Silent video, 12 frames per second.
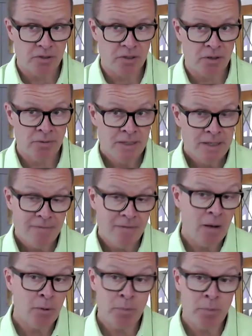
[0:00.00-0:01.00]
So
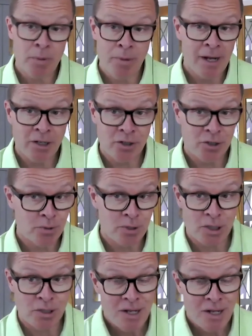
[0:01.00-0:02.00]
that would be my encouragement.